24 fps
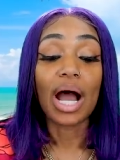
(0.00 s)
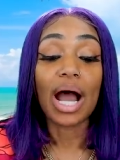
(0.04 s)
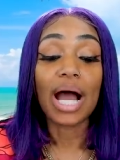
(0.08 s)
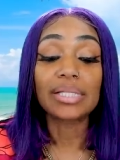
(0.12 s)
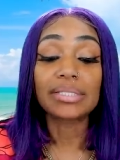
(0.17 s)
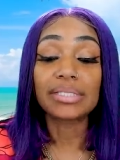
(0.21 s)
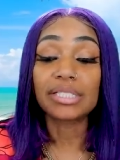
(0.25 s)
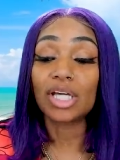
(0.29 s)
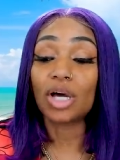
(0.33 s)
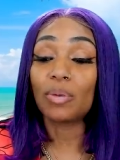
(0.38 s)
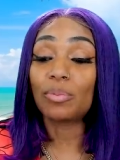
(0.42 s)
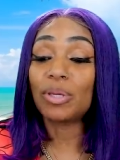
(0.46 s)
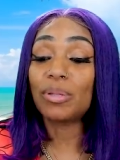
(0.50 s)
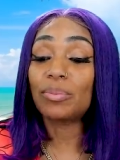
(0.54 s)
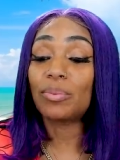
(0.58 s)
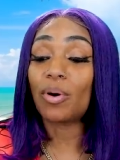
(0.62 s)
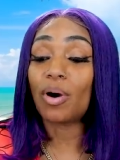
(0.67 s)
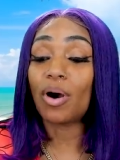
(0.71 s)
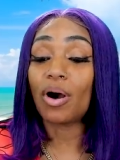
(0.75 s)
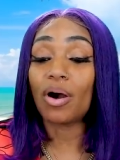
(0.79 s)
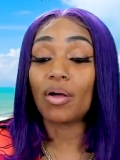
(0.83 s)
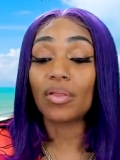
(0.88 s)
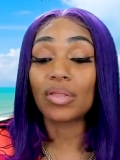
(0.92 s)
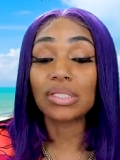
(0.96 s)
i tell people
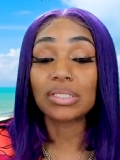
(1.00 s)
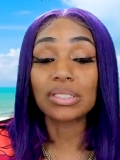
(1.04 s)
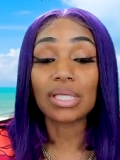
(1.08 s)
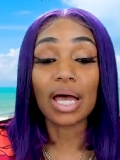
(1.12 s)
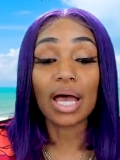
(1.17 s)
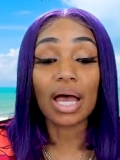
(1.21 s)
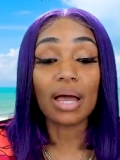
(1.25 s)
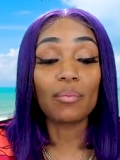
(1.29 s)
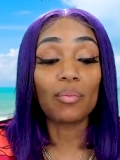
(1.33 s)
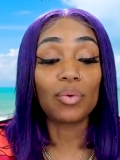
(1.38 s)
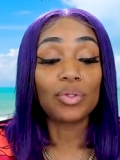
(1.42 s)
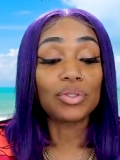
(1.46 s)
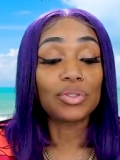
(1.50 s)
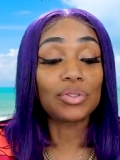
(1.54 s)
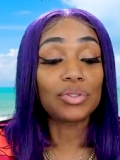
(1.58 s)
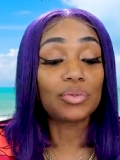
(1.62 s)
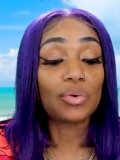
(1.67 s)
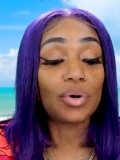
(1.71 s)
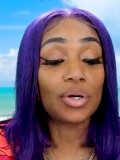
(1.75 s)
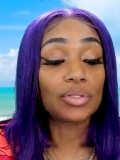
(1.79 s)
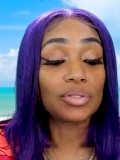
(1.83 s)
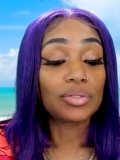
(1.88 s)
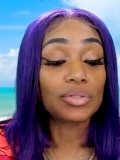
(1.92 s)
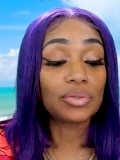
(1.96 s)
all the time when you're
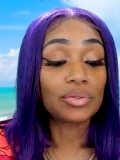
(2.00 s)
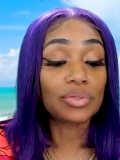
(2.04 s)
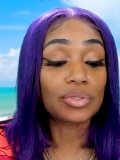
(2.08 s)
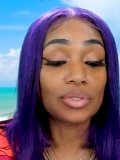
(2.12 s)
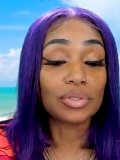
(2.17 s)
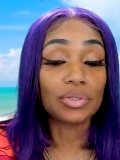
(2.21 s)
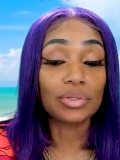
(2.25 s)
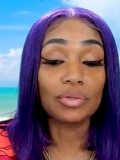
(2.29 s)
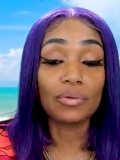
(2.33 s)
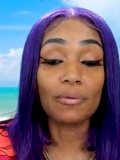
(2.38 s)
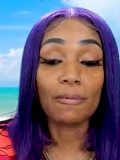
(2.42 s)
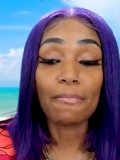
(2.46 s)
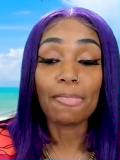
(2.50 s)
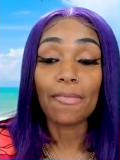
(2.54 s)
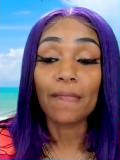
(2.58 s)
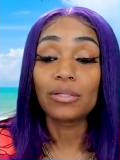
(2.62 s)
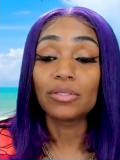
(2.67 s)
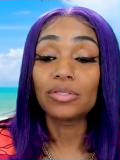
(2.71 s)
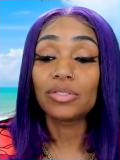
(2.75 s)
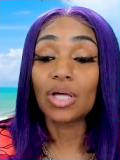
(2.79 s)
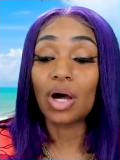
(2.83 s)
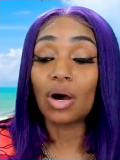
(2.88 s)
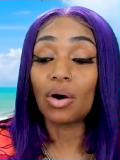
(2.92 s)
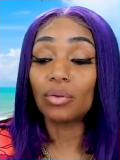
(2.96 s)
doing youtube
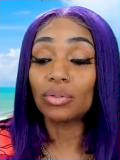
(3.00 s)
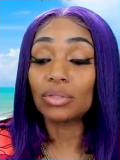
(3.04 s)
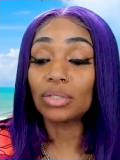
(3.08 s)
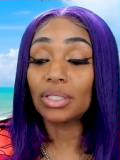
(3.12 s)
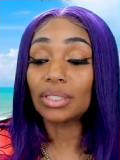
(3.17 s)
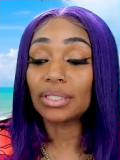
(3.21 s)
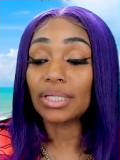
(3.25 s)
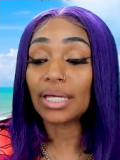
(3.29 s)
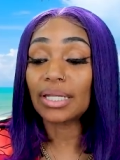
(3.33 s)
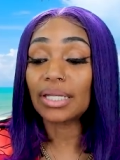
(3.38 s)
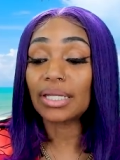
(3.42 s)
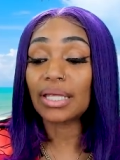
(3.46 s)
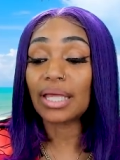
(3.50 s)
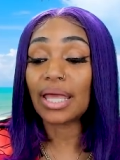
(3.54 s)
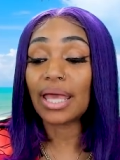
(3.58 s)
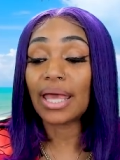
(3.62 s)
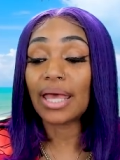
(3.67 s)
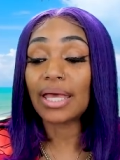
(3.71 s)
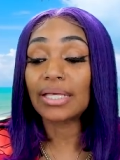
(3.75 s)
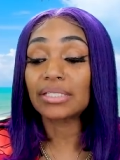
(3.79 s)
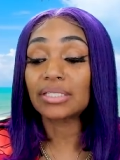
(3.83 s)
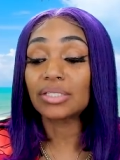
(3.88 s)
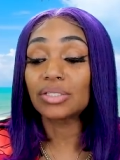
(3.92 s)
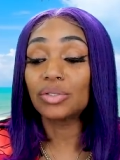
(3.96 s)
don't look at it
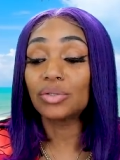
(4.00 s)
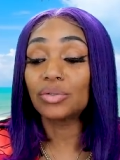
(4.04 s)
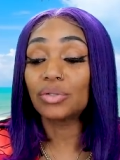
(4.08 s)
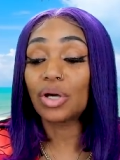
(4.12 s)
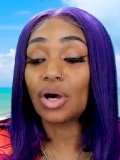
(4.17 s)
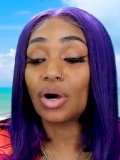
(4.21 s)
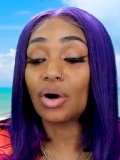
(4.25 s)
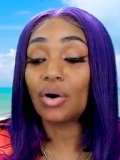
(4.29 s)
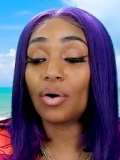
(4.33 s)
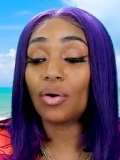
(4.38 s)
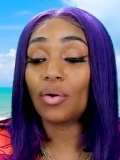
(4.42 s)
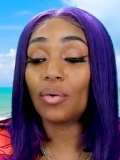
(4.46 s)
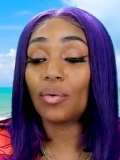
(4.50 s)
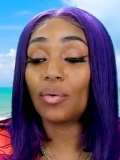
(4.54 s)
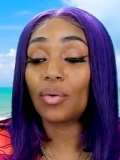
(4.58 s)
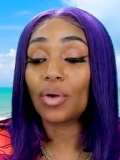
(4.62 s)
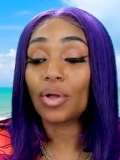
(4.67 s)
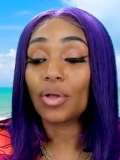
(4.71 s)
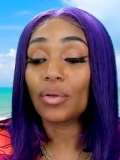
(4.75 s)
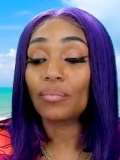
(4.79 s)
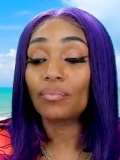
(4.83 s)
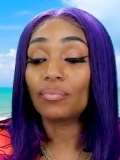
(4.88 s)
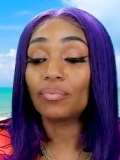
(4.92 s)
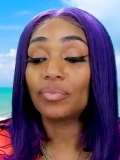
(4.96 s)
as you know
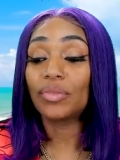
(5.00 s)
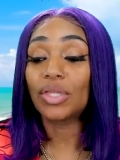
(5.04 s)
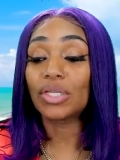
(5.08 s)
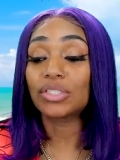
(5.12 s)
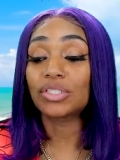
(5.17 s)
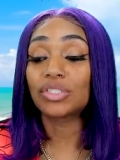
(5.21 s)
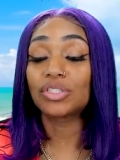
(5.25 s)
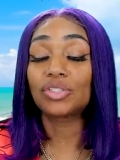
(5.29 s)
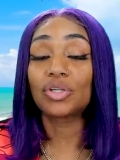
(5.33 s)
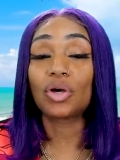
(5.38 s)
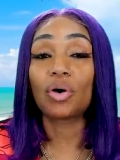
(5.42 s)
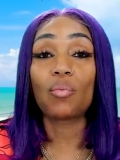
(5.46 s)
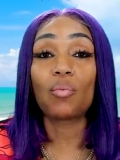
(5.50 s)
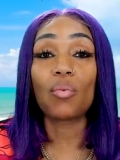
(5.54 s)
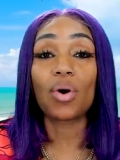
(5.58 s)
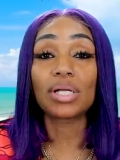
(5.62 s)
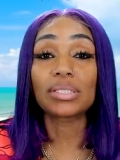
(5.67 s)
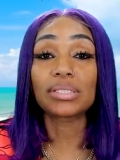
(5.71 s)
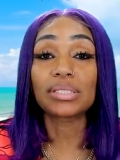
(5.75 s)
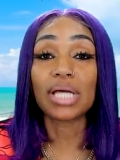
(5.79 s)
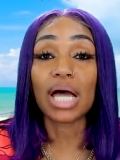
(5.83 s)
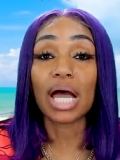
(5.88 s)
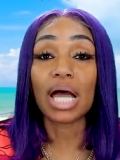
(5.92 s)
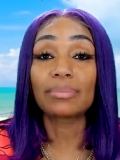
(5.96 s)
this is your
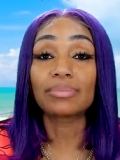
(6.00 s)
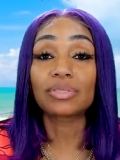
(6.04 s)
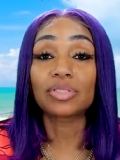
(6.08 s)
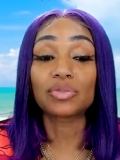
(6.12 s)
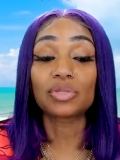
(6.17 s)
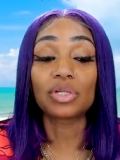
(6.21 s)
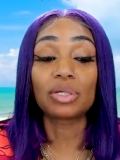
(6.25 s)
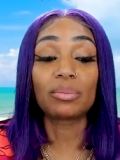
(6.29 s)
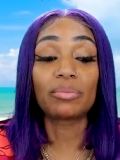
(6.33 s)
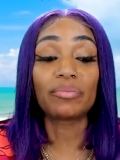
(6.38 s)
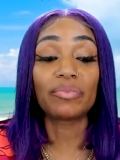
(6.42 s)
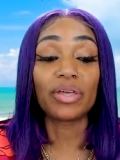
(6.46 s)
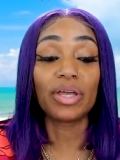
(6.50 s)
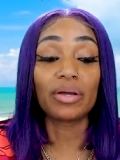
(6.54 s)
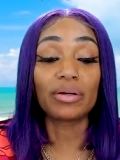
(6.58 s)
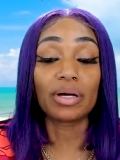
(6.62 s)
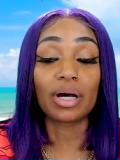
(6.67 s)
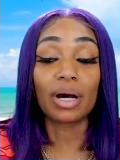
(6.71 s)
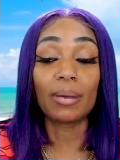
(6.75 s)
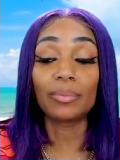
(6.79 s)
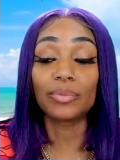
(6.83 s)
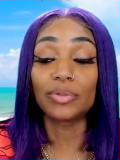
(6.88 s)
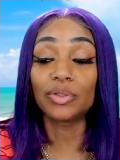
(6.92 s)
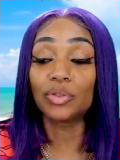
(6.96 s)
one-time stream of
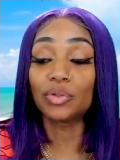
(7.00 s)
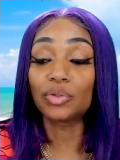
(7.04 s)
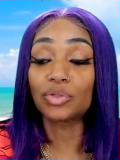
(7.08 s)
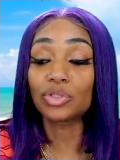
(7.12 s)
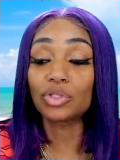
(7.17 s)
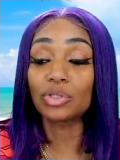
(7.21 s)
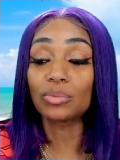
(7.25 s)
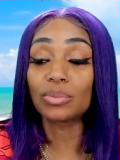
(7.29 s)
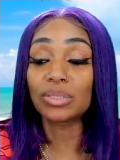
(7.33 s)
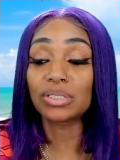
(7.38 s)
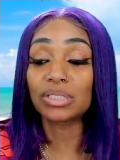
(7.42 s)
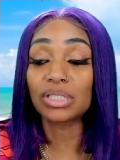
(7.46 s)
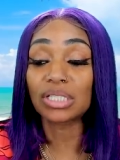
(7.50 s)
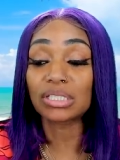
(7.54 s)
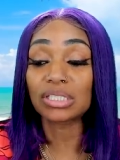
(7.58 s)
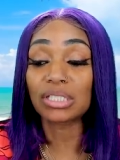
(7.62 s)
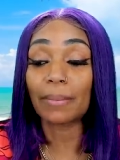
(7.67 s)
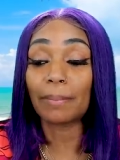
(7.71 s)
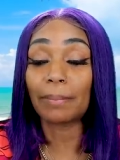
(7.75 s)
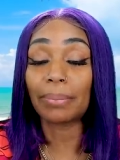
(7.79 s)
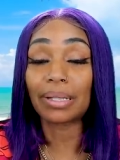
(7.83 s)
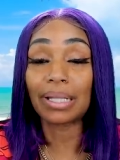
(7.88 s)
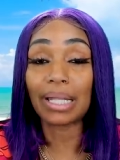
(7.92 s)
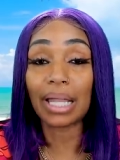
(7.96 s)
income youtube is just
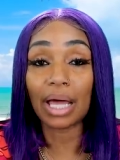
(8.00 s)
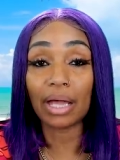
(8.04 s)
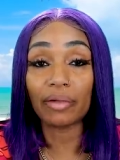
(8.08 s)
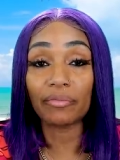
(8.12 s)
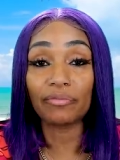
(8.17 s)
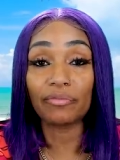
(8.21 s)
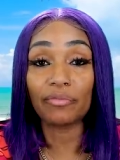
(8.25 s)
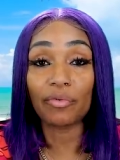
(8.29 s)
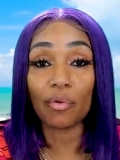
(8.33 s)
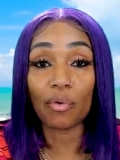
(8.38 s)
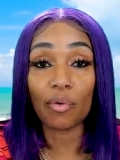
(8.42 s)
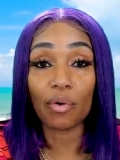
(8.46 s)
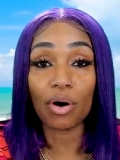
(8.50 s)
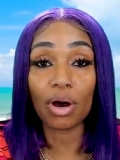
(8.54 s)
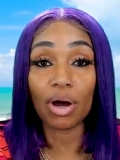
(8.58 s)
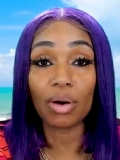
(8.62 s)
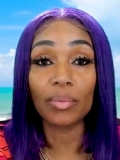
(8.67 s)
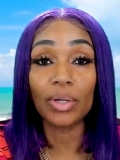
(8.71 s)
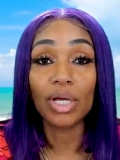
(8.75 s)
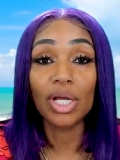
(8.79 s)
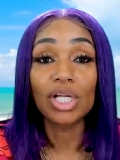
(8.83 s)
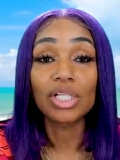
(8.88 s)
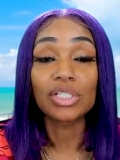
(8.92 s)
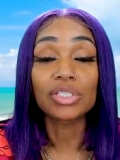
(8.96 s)
a
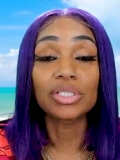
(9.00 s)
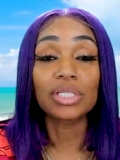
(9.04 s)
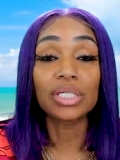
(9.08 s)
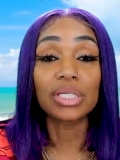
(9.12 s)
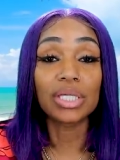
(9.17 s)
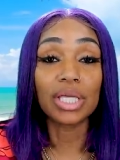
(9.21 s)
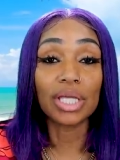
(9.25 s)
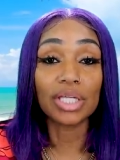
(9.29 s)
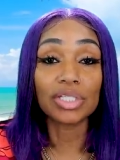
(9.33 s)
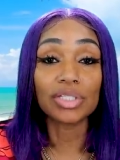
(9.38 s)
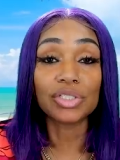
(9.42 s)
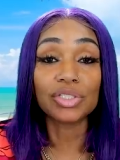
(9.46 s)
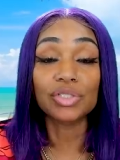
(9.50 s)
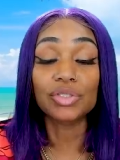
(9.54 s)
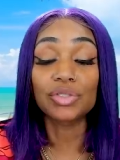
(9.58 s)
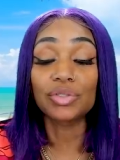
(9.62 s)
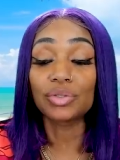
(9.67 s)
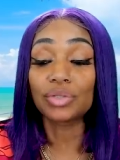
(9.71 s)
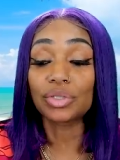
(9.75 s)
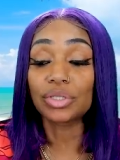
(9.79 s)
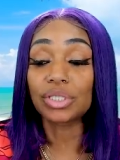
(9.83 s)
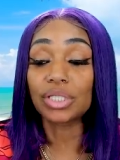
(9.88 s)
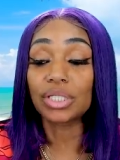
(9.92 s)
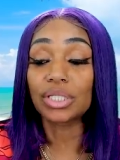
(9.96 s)
platform to get
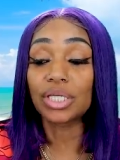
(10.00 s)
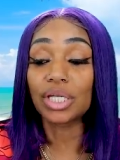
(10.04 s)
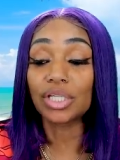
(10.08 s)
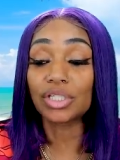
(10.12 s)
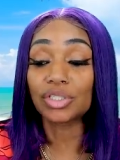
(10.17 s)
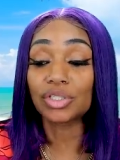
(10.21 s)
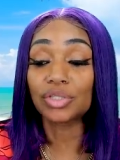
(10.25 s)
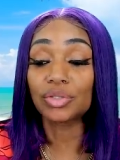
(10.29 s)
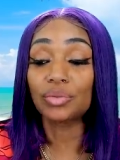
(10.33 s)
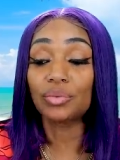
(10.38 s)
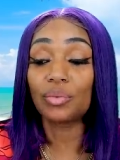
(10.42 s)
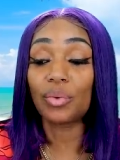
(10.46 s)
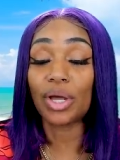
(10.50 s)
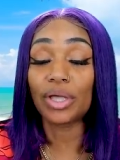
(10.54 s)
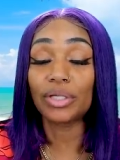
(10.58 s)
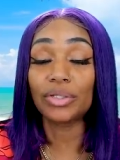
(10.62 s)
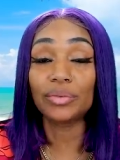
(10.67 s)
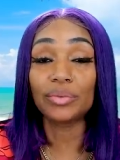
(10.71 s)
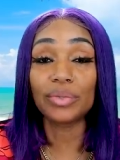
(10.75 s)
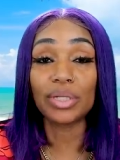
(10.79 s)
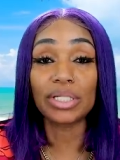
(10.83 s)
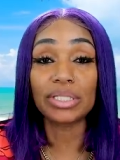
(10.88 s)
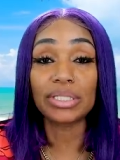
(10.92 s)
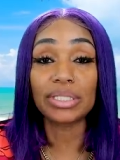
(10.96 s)
you to get you where
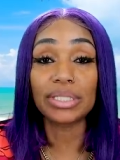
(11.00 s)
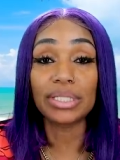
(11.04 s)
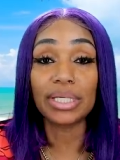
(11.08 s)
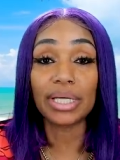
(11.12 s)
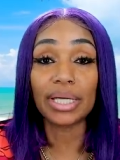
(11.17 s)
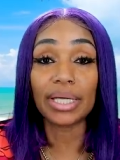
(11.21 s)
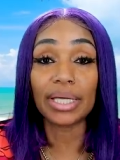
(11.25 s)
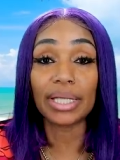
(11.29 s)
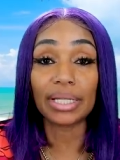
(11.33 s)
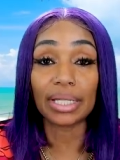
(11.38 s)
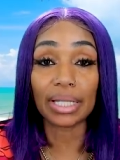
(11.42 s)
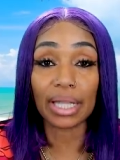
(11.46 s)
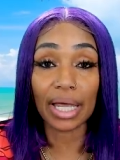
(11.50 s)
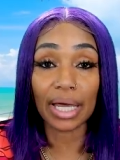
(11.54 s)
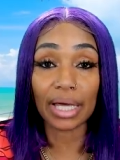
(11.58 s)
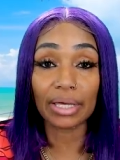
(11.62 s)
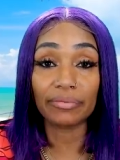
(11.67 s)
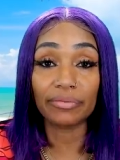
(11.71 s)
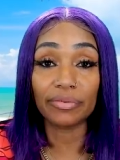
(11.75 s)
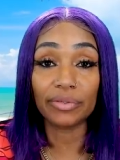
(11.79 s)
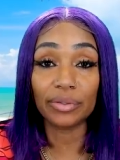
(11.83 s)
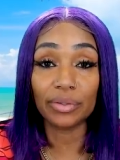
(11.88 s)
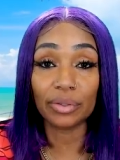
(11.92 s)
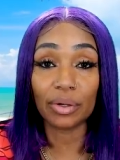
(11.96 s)
you need to get in
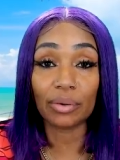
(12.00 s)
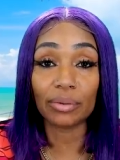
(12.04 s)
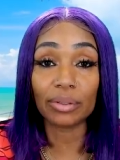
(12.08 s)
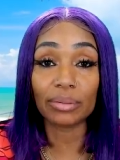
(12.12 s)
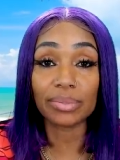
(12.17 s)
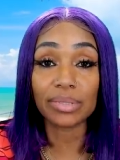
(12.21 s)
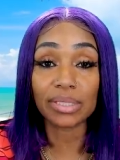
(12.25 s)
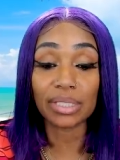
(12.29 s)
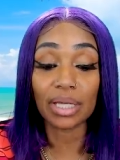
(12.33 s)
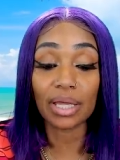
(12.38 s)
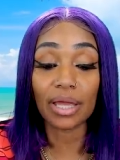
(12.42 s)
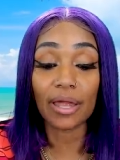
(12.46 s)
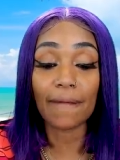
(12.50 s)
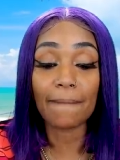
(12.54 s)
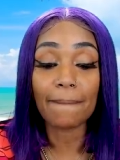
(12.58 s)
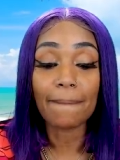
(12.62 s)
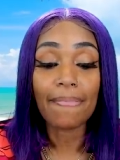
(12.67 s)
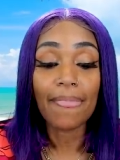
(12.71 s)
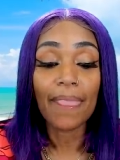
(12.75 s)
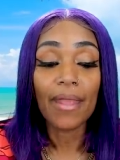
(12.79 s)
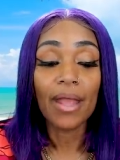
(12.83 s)
life you know what i'm saying